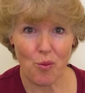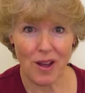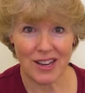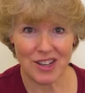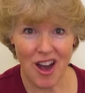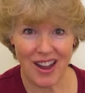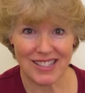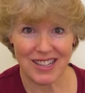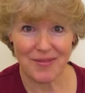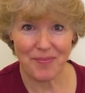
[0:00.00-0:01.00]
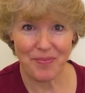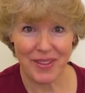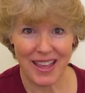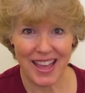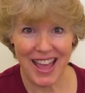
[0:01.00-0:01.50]
a dot.
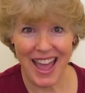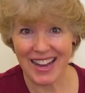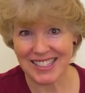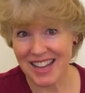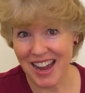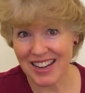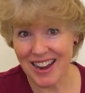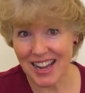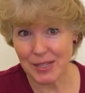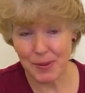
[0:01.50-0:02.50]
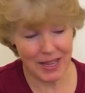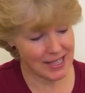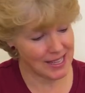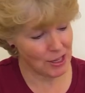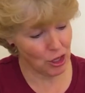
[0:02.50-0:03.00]
And it's kind of nice because
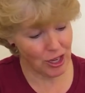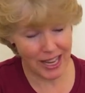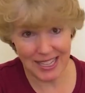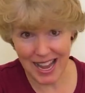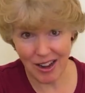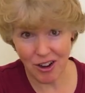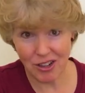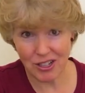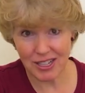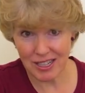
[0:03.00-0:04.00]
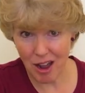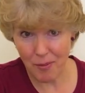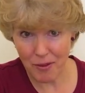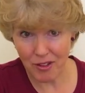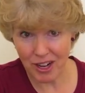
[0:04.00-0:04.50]
then looking down on the
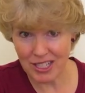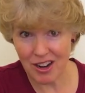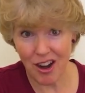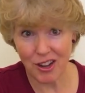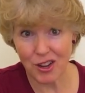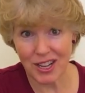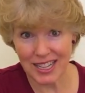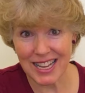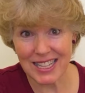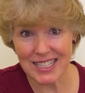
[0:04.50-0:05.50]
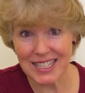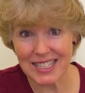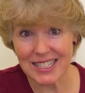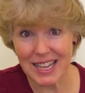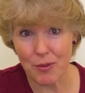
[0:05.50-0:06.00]
top of your guitar, you can easily
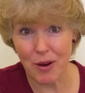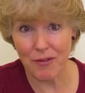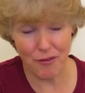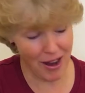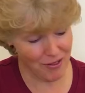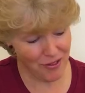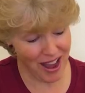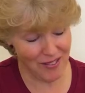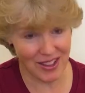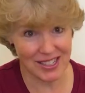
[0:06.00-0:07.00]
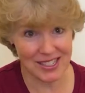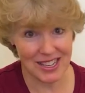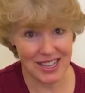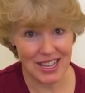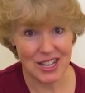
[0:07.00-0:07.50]
see where fret 5 is.
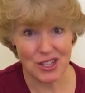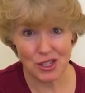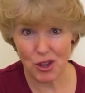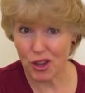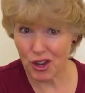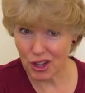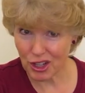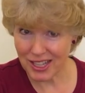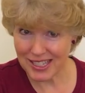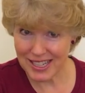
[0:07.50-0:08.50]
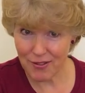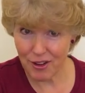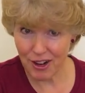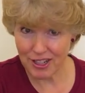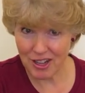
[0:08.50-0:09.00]
So you can look and see if
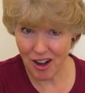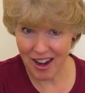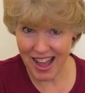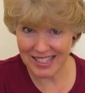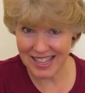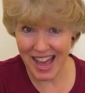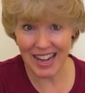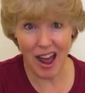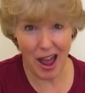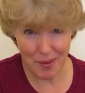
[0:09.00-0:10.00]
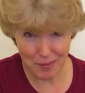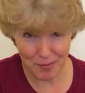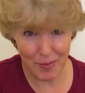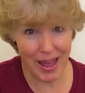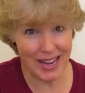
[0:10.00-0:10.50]
your guitar has that. I'm
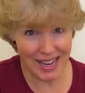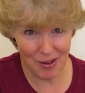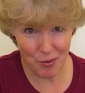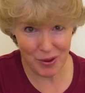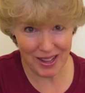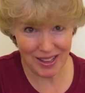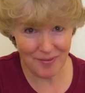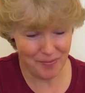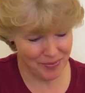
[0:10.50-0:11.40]
betting it will.